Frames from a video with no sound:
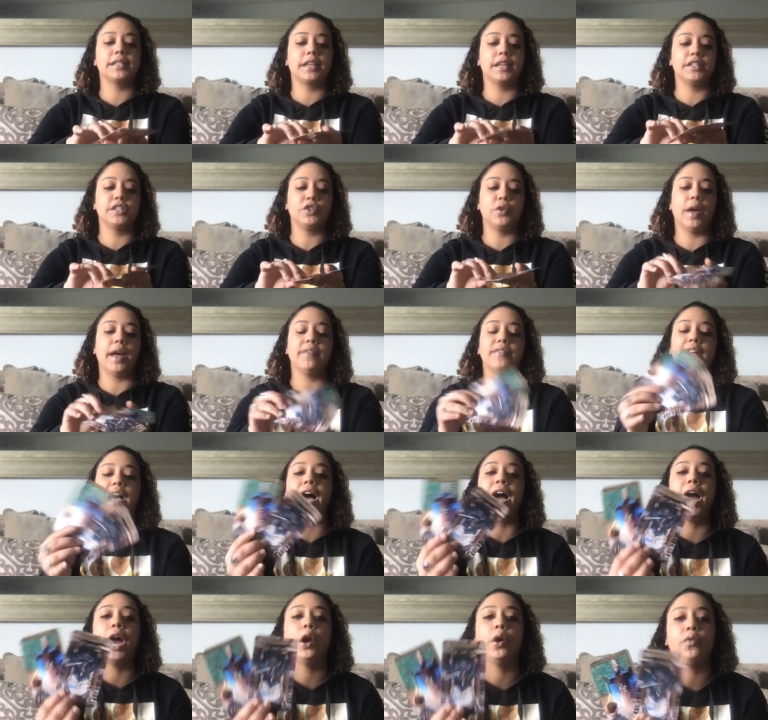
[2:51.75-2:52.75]
because you have the
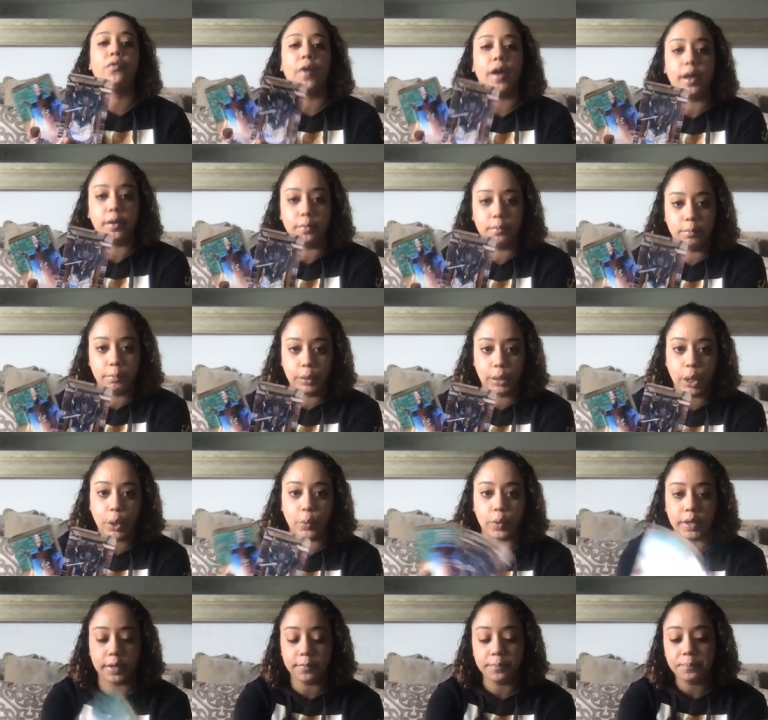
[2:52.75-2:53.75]
Hierophant
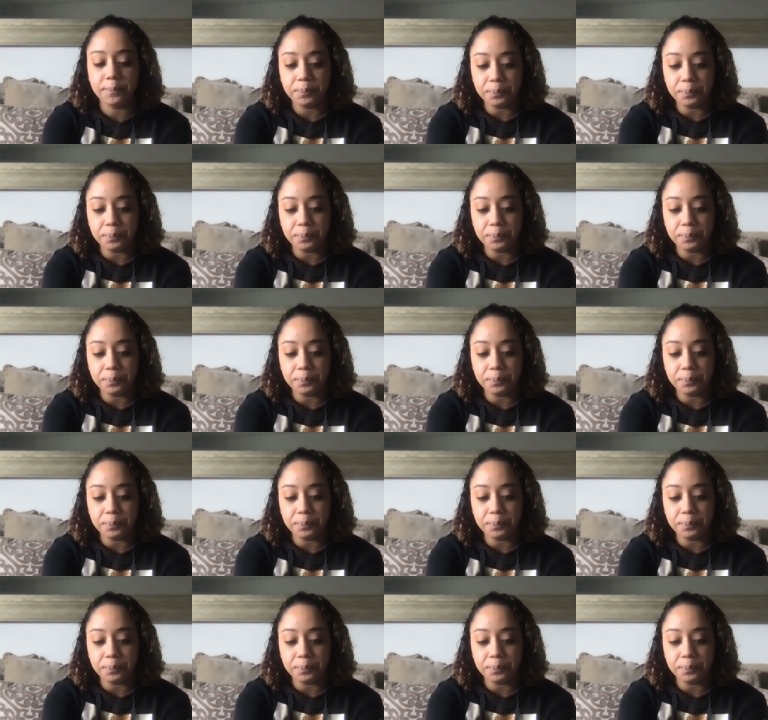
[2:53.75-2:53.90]
below it,